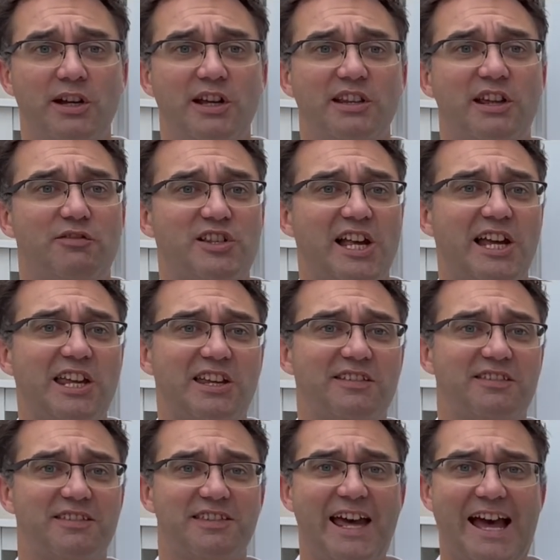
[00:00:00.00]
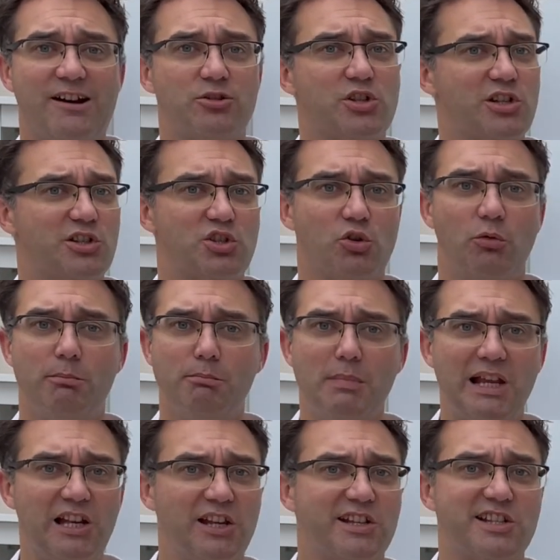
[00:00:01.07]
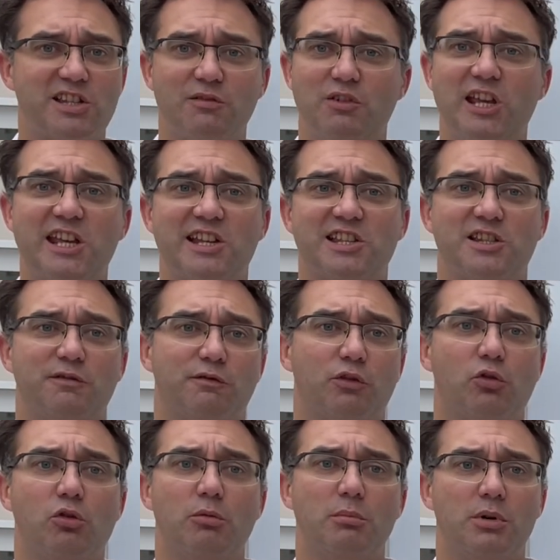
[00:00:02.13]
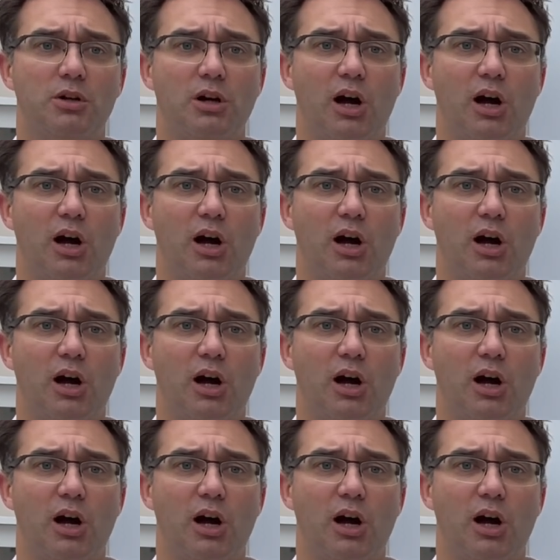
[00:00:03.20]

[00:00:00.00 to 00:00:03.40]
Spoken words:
They've taken thousands or millions of years to form,